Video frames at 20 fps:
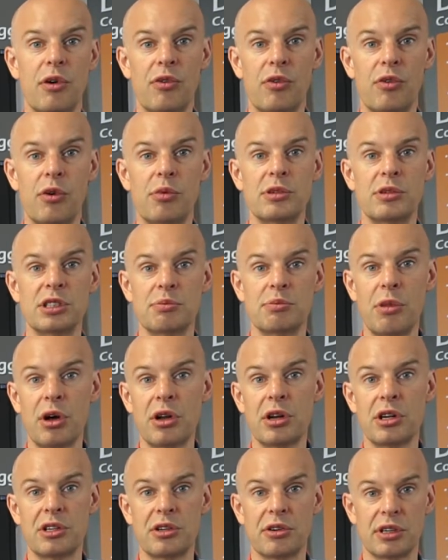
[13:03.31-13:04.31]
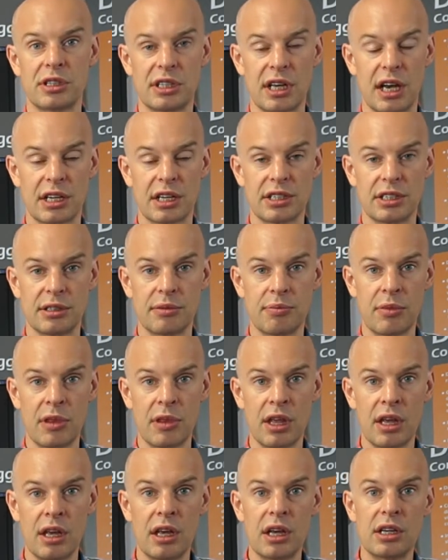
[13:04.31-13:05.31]
performance monitoring section.
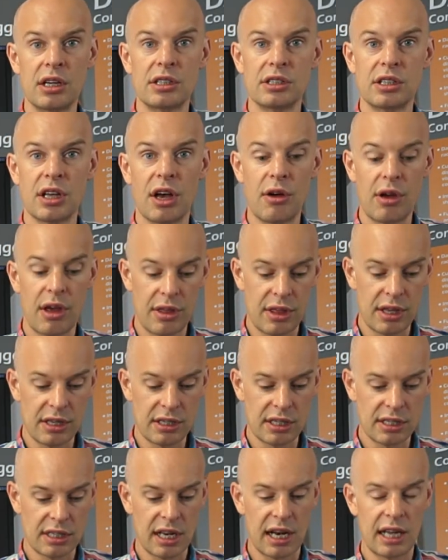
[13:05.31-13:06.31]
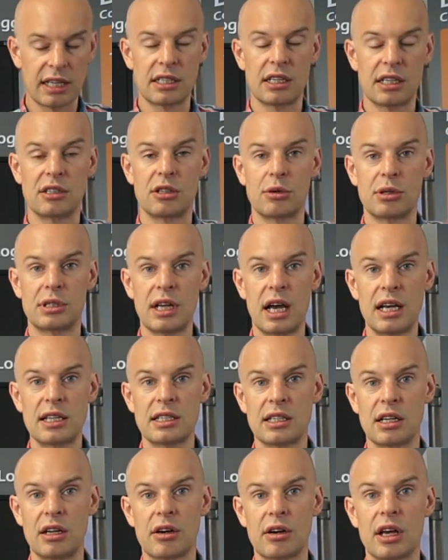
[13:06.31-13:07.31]
So if this is connected to a
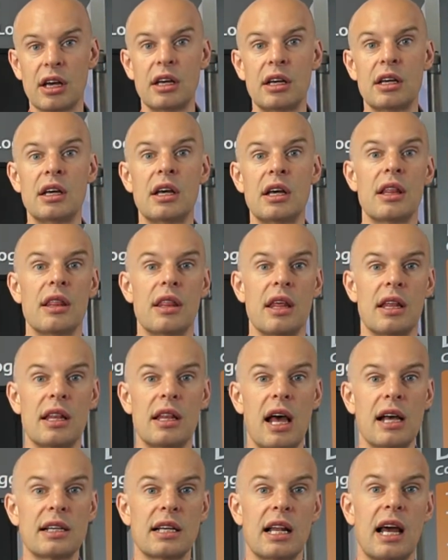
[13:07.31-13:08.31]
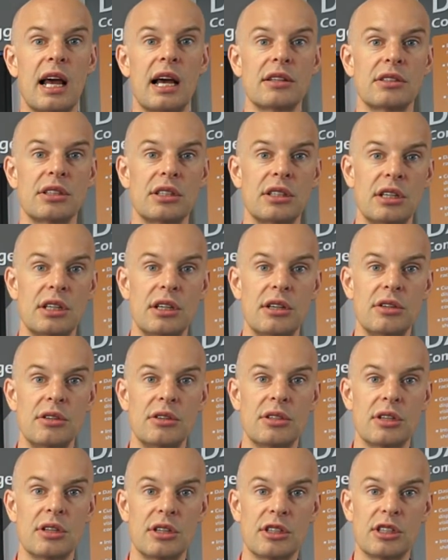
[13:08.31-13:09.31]
data logger, then that allows you to
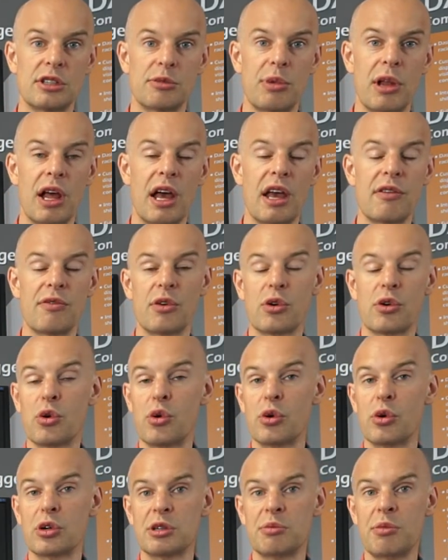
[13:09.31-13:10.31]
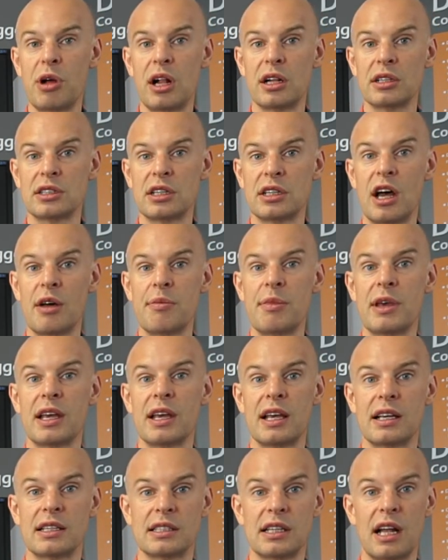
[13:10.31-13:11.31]
use the display for quarter mile
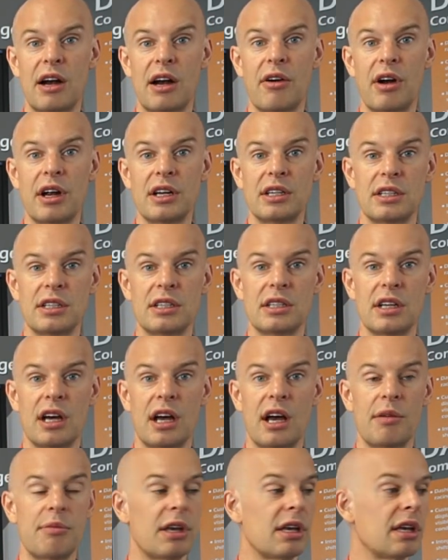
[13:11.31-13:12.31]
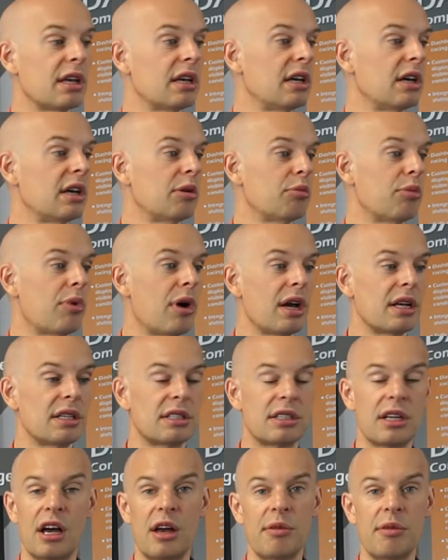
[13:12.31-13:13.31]
timing, acceleration timing, brake
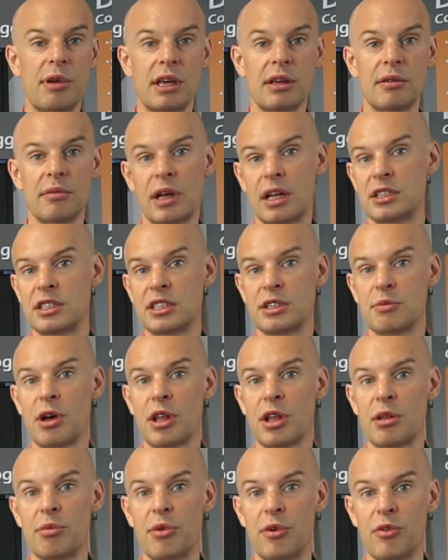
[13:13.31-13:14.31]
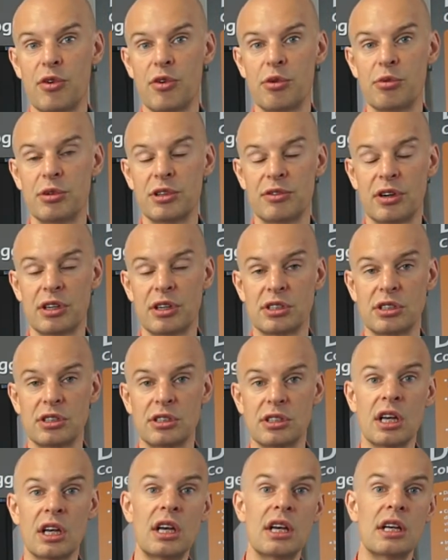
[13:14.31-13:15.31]
timing, and some other performance
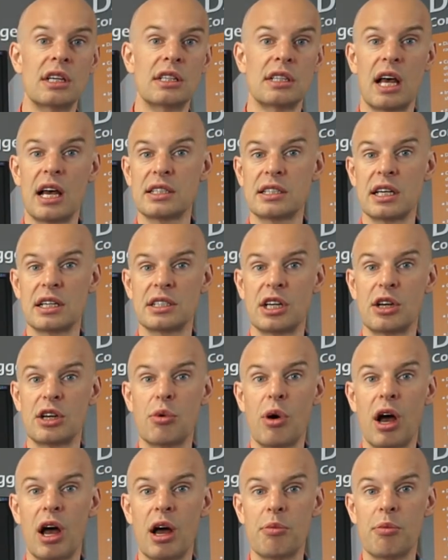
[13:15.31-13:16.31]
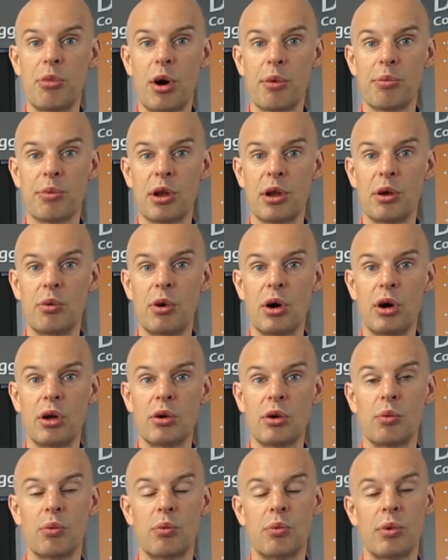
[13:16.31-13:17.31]
functions. So that's actually quite a popular
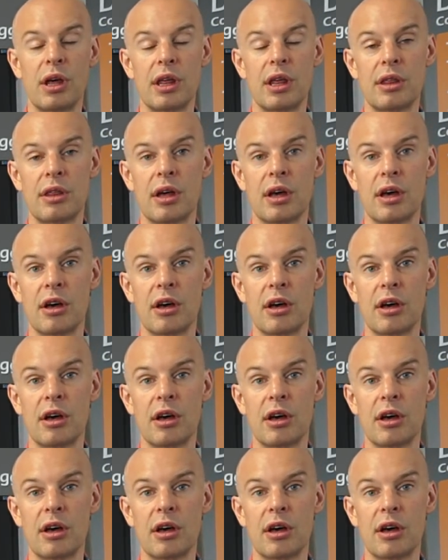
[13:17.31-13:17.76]
one with